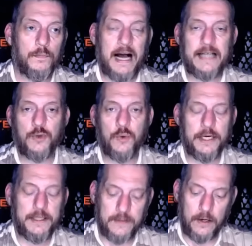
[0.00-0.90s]
by
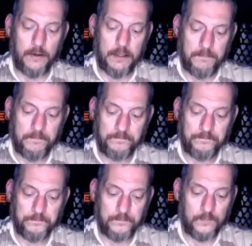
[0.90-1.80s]
2030,
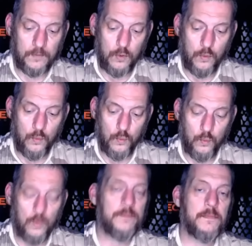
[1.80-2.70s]

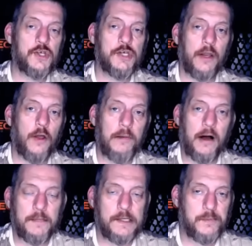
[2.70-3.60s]
with Michelle
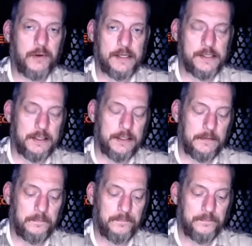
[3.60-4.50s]
Obama as
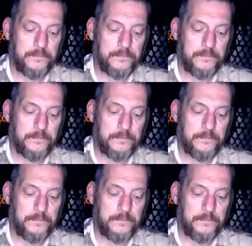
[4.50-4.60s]
president,